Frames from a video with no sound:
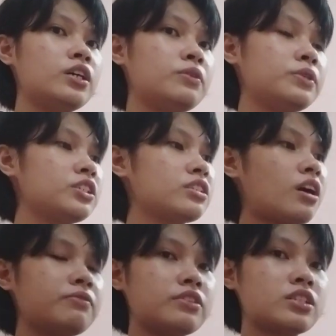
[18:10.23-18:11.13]
which is
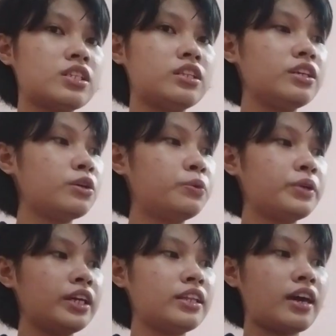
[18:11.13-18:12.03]
obviously
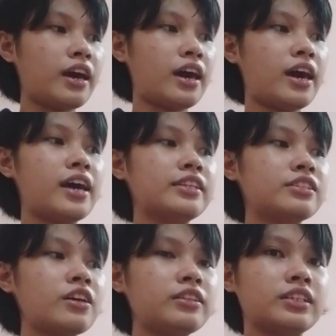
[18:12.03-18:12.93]
liquid and
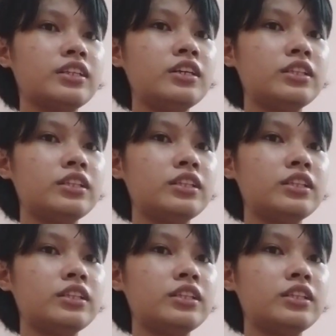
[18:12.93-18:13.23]
solid.